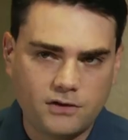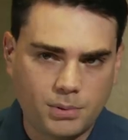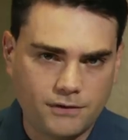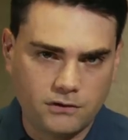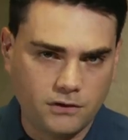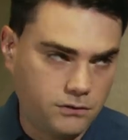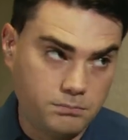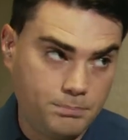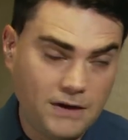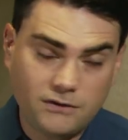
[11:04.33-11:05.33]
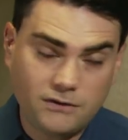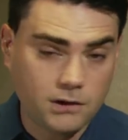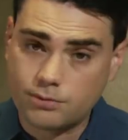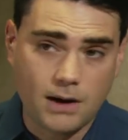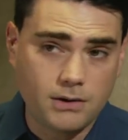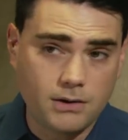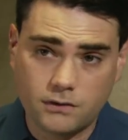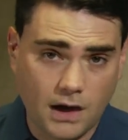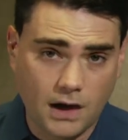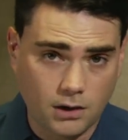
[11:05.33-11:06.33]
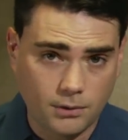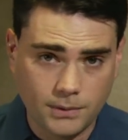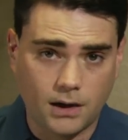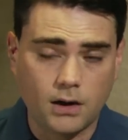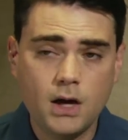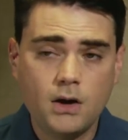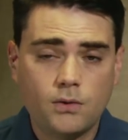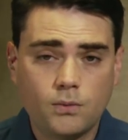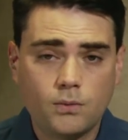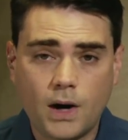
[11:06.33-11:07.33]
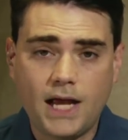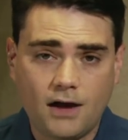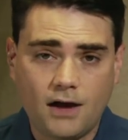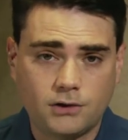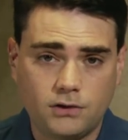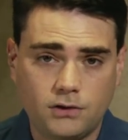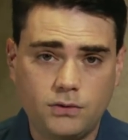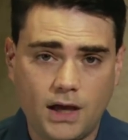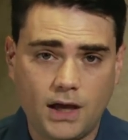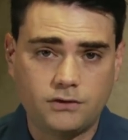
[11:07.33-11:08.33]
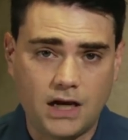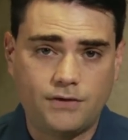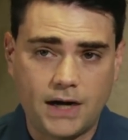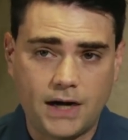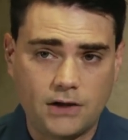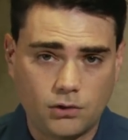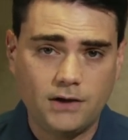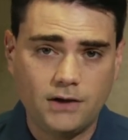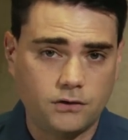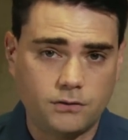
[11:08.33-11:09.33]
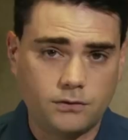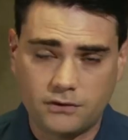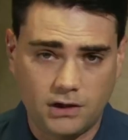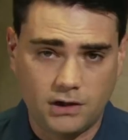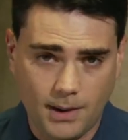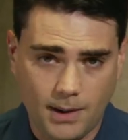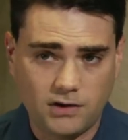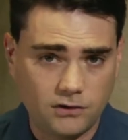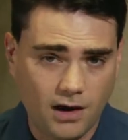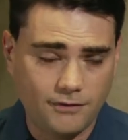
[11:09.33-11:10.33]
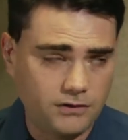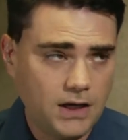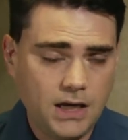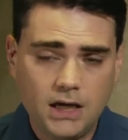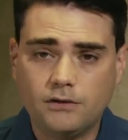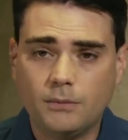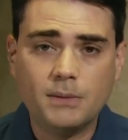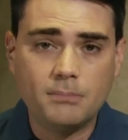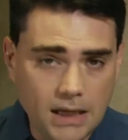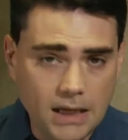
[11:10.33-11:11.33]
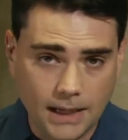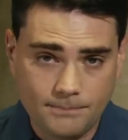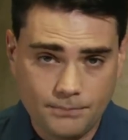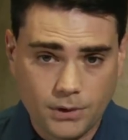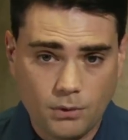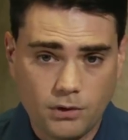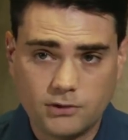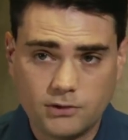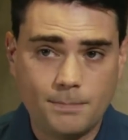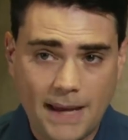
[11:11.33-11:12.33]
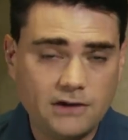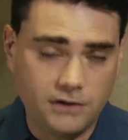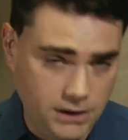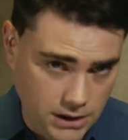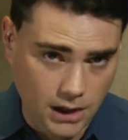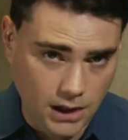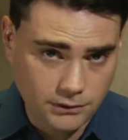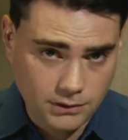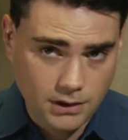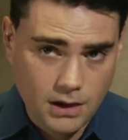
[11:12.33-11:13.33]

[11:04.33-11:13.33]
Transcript: preferences basically throughout his entire career. Right after the two thousand eight financial crisis, President Obama takes office. He has a big meeting with a bunch of bank C E Os.